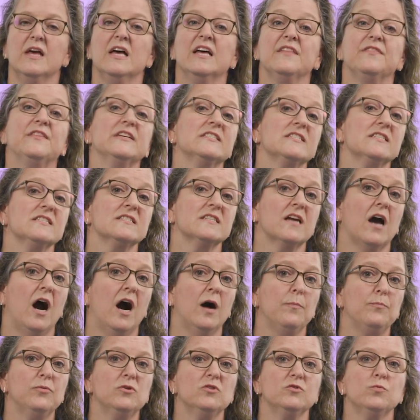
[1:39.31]
This is
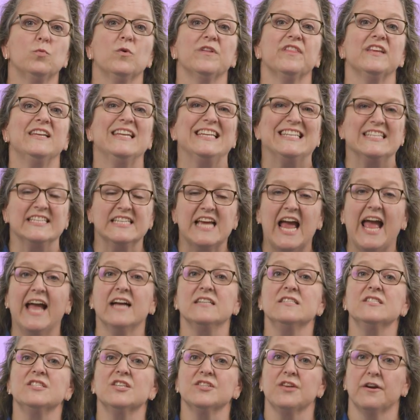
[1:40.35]
coupled with an
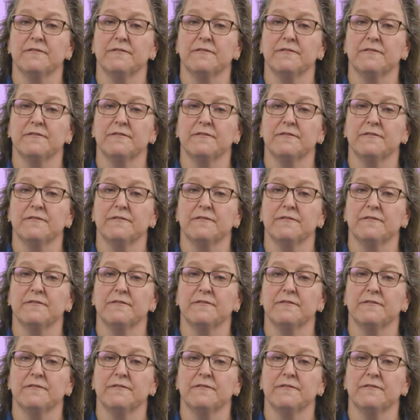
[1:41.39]
intense